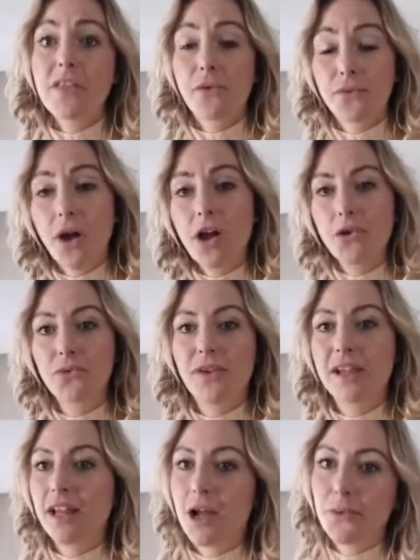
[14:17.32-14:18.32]
The final
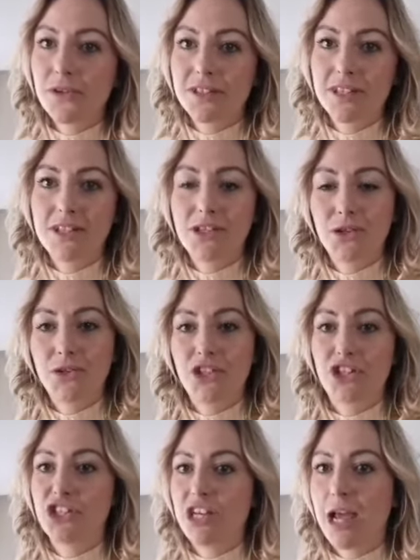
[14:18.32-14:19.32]
thing that I wanted to
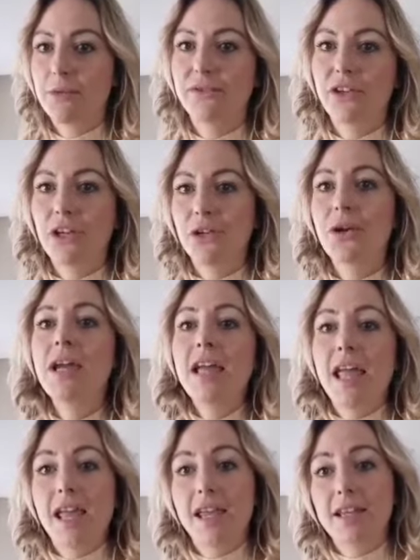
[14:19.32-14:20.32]
just share with you
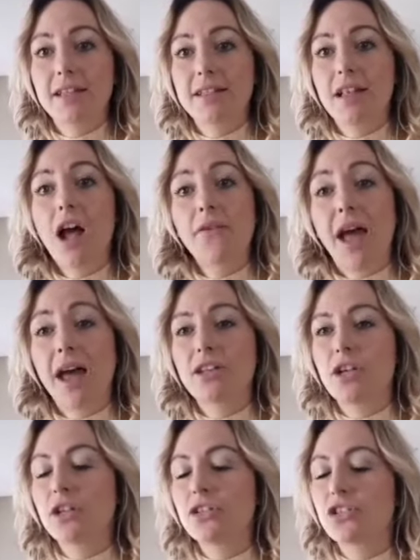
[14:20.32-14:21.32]
is I've
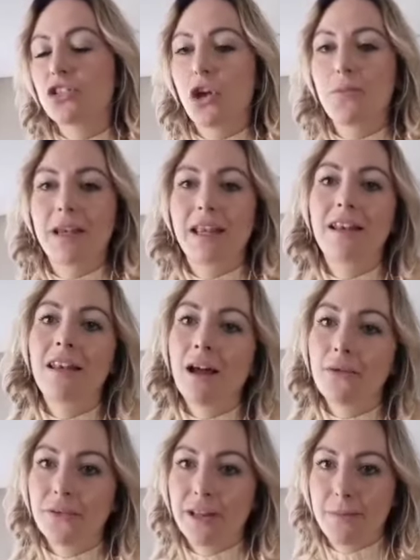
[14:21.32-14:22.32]
had so many
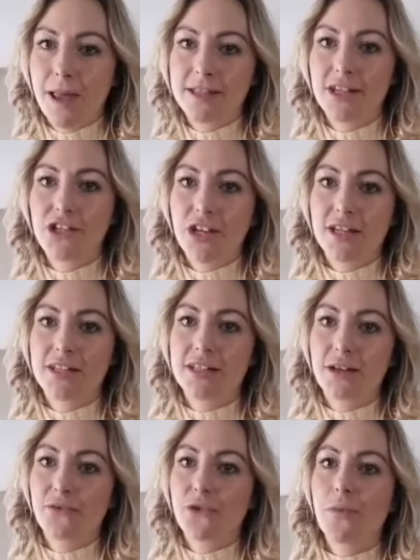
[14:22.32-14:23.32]
lovely
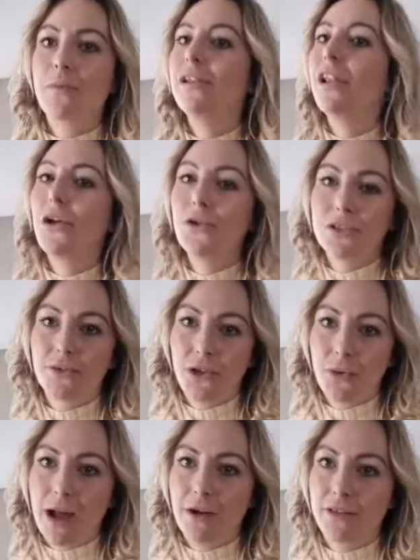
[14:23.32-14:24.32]
messages from loads of
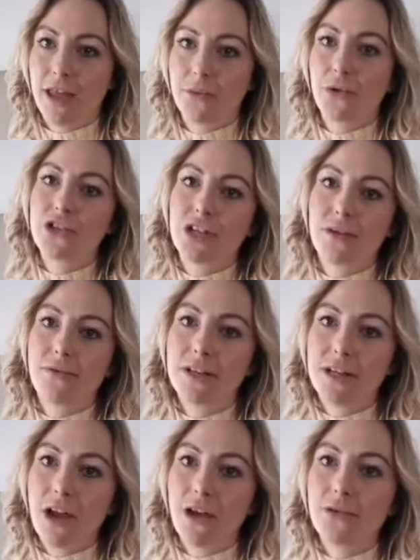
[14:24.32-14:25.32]
you out there watching the
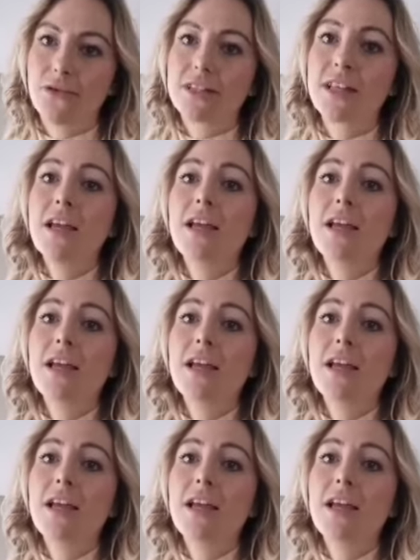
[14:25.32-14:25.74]
videos,